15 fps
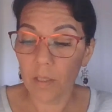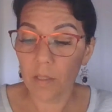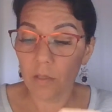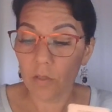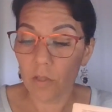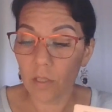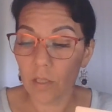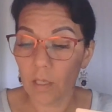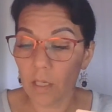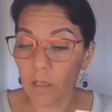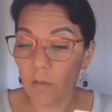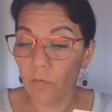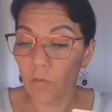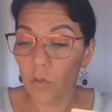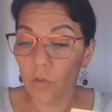they're in the
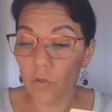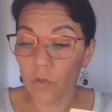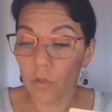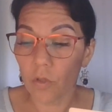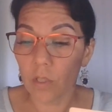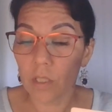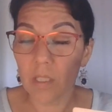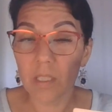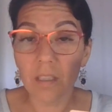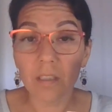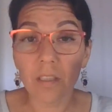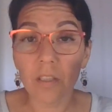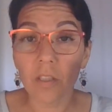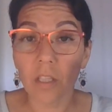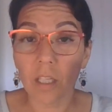future
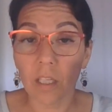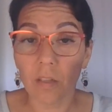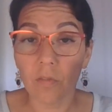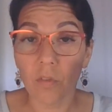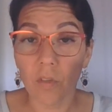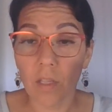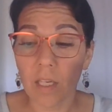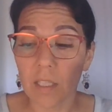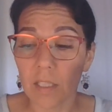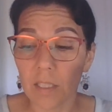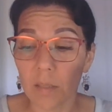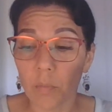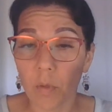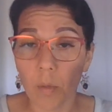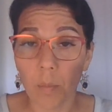still looking for that
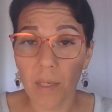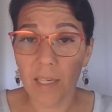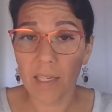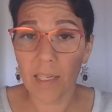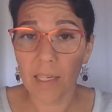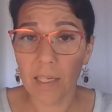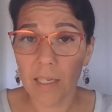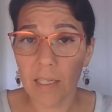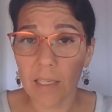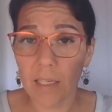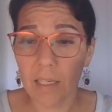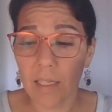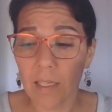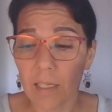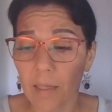deeper meaning
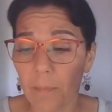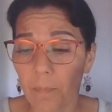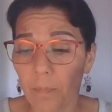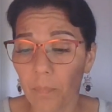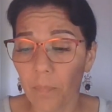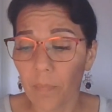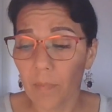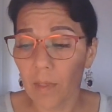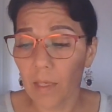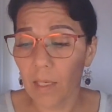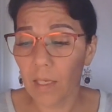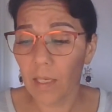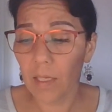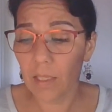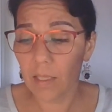
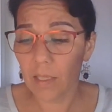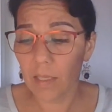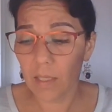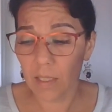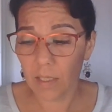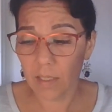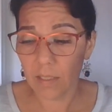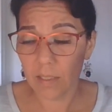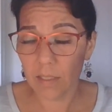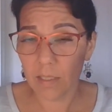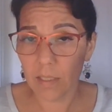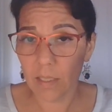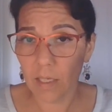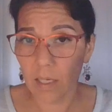in this.